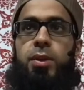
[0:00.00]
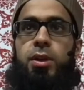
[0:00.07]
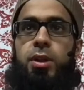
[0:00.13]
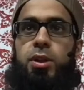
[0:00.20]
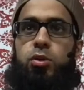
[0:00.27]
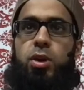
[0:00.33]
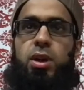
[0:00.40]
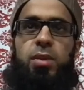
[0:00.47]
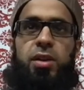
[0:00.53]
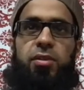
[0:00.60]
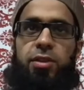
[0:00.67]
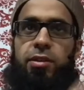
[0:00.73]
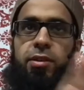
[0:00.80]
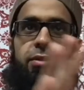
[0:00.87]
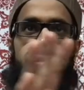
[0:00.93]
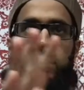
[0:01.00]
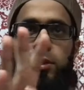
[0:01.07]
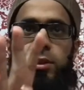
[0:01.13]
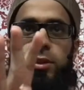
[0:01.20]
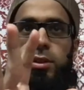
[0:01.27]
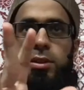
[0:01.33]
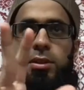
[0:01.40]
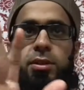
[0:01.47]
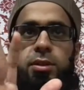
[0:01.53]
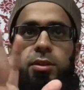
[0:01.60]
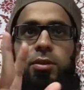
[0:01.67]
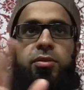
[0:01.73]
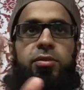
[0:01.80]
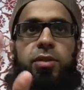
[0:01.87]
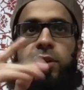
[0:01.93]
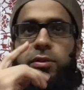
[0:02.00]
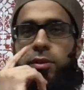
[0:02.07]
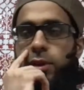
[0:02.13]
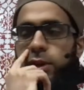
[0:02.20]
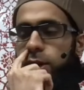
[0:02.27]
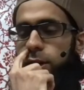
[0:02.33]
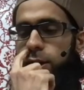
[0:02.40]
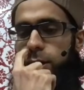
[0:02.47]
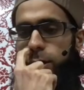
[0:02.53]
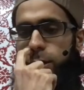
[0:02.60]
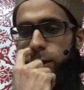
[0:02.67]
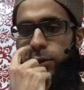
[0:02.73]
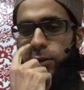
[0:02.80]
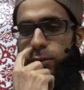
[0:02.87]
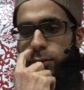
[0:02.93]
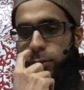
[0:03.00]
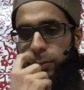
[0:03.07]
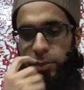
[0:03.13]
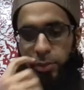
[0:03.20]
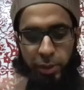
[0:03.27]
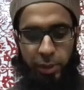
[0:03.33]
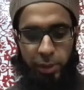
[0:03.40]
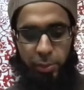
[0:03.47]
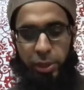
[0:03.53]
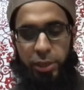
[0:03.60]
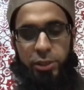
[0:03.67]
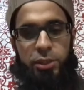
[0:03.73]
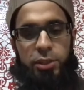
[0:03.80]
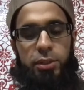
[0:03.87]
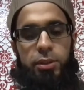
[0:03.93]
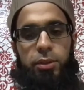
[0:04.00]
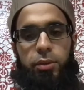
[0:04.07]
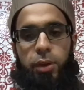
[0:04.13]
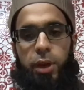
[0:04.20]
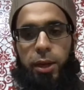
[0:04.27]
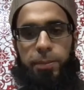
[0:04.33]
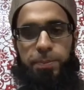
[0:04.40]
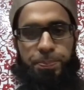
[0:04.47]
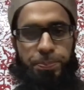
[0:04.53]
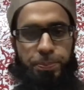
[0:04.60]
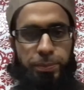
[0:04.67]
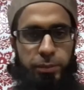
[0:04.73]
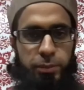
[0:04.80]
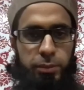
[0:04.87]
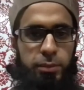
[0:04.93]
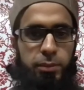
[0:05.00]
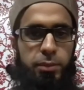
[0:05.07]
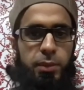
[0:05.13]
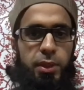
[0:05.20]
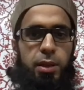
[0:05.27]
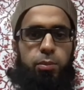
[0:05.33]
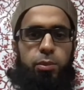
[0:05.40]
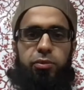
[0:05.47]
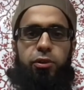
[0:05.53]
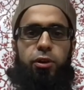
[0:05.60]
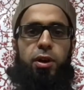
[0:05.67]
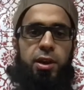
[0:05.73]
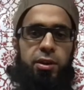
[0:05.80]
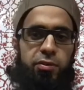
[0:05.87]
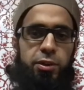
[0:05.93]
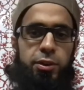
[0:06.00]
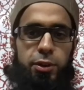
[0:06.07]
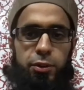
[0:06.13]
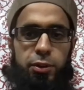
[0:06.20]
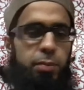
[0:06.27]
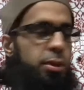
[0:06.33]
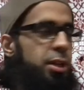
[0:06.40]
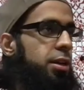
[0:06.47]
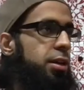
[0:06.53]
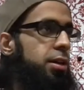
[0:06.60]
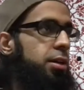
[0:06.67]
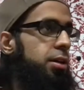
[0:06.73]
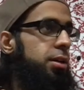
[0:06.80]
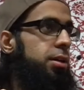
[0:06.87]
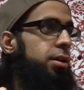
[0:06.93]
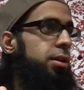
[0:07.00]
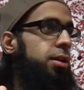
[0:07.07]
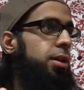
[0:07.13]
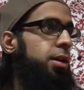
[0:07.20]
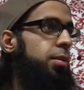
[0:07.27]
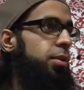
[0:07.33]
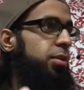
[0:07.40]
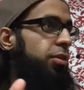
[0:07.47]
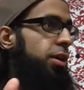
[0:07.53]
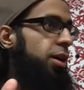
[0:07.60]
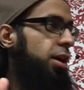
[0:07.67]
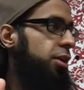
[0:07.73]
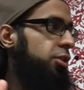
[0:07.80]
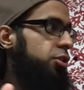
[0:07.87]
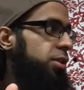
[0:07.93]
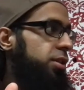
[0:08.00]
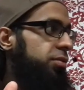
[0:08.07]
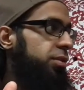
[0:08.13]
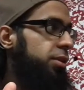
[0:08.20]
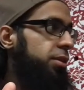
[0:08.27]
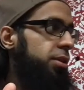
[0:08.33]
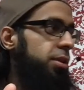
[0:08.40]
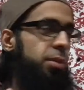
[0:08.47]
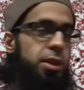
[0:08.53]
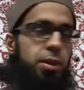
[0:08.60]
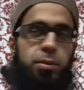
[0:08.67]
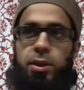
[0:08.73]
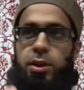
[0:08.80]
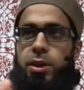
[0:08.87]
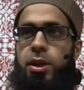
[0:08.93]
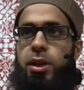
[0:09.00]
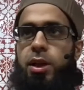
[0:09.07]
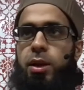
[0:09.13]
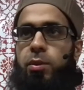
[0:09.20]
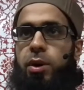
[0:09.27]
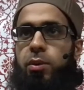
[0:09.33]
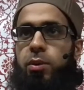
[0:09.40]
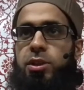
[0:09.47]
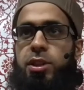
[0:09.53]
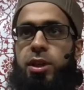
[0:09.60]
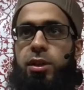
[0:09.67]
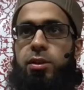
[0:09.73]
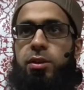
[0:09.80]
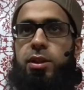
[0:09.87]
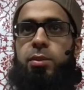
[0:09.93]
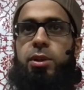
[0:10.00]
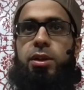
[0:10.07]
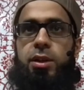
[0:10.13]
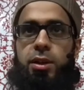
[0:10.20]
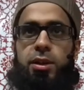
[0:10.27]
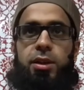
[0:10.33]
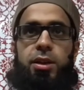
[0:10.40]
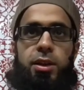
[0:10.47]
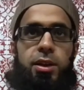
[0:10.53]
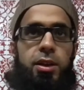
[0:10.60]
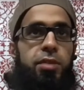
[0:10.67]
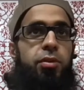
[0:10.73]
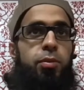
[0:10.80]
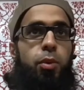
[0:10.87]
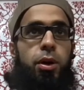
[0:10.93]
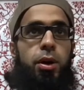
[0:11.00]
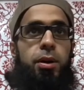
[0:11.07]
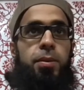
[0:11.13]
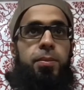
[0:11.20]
This is one of my favorite verses, favorite pages in the Quran, before I even knew the meaning, before I actually even learned the meaning. But once I learned the meaning, even more.